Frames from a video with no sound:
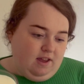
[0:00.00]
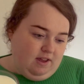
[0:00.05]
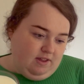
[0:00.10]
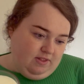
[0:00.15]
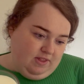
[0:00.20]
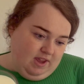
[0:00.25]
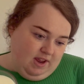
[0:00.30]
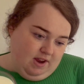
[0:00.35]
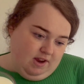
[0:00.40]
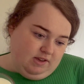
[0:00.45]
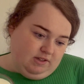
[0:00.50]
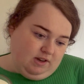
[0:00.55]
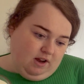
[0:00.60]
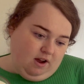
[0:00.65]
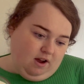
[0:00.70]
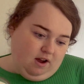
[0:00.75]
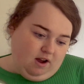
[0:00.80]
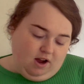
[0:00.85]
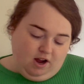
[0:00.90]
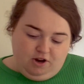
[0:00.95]
These
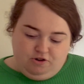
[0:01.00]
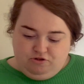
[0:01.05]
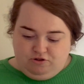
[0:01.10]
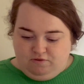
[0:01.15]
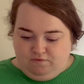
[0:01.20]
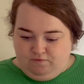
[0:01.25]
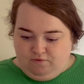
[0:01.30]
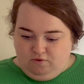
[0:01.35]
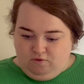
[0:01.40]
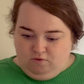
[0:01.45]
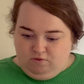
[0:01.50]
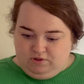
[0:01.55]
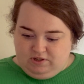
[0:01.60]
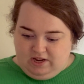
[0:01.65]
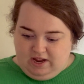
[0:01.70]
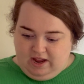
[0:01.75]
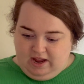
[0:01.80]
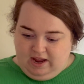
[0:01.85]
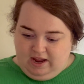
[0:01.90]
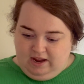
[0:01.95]
are
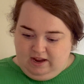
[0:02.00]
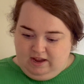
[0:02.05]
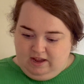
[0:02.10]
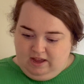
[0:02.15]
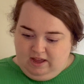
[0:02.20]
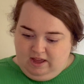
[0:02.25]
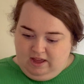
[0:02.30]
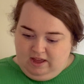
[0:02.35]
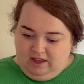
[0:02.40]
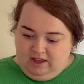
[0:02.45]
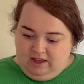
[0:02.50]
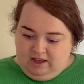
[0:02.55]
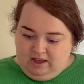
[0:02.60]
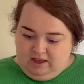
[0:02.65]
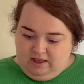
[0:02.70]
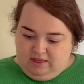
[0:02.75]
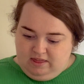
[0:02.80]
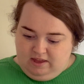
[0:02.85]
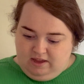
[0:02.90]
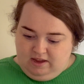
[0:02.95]
140
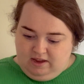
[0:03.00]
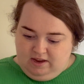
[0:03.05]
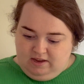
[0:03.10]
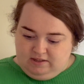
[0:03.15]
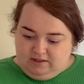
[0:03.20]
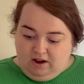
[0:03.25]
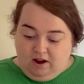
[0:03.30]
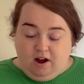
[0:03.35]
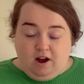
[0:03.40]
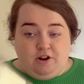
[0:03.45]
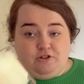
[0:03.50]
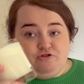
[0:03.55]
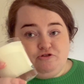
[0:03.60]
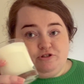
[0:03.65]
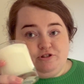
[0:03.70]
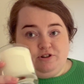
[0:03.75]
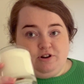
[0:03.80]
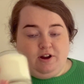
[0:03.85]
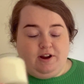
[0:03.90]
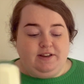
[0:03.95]
and these are
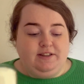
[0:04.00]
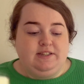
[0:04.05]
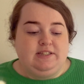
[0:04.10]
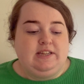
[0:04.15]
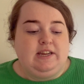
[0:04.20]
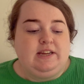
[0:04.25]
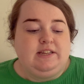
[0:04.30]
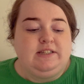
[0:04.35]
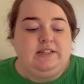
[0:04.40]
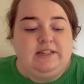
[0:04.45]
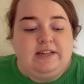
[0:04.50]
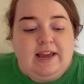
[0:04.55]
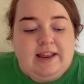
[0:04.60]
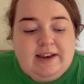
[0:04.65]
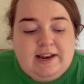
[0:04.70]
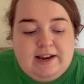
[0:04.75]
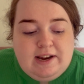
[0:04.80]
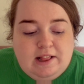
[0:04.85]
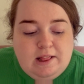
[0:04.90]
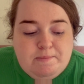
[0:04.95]
190, so you're
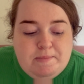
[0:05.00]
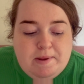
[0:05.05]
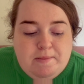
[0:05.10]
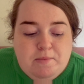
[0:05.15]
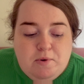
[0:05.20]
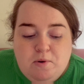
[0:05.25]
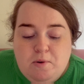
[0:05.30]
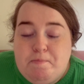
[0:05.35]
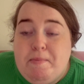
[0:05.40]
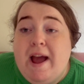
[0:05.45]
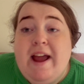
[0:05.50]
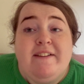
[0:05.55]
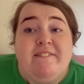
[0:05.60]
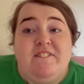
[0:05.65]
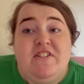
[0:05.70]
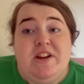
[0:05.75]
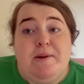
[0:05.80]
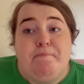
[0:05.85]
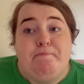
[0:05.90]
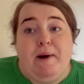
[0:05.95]
getting a little bit more bang
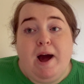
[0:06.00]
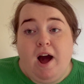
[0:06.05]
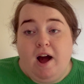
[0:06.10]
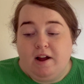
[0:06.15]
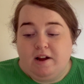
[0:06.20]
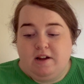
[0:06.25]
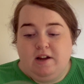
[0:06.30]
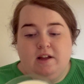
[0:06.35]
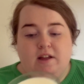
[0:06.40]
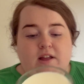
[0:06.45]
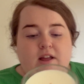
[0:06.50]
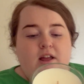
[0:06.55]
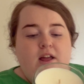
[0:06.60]
for your buck.